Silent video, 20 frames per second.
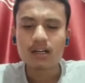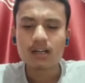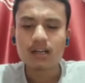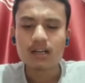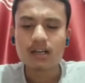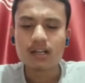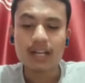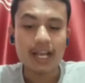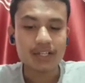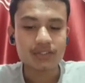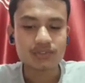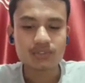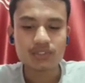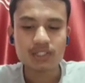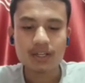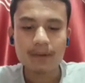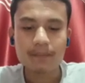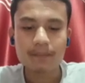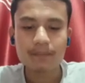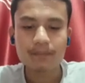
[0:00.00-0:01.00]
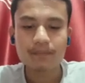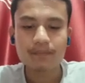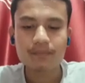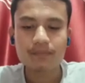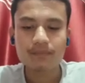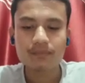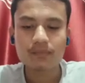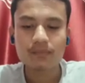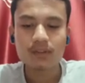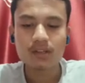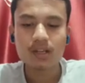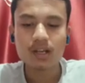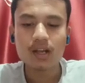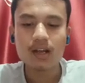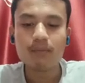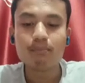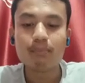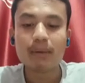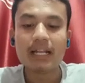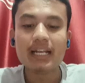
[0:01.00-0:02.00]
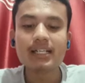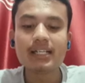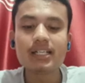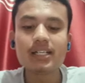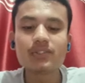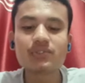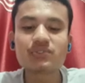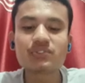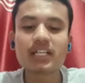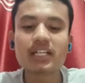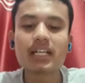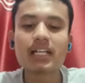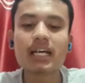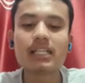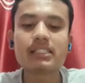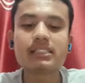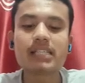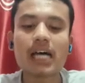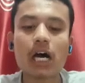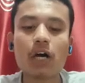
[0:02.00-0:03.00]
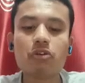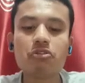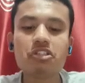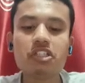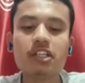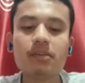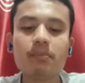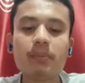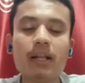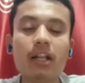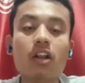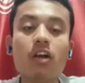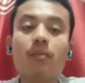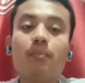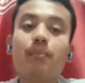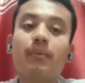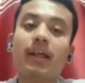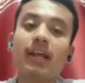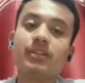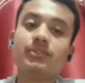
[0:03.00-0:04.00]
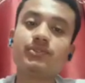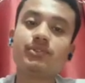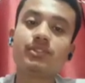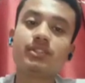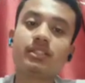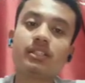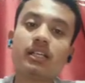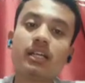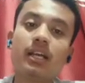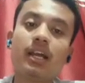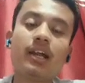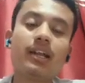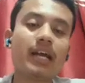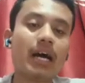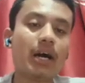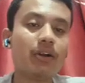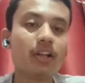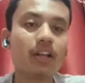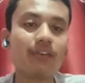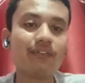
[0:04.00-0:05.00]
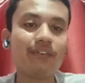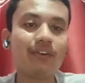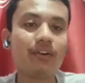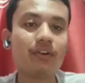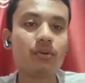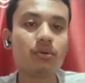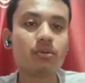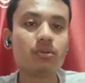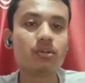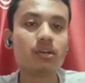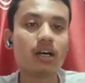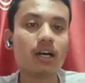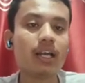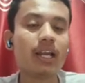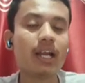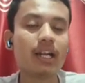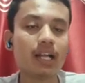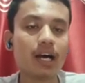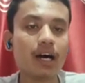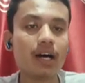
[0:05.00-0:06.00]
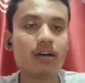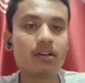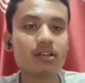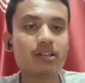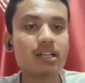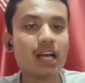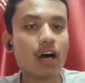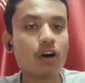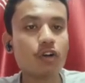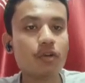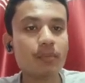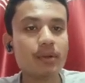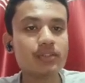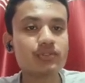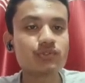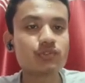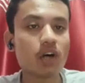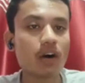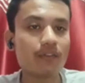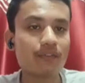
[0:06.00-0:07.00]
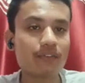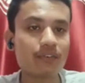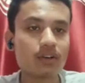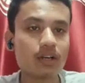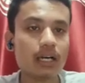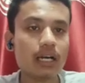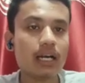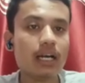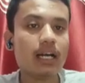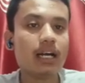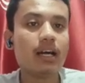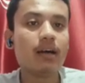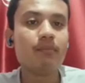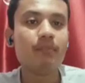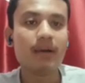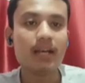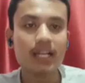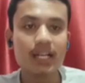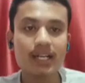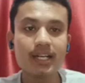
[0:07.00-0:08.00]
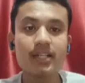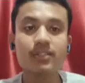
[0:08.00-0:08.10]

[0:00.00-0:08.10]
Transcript: Next, Belinda still her downy pillow pressed. Here downy referred to here downy means soft. Belinda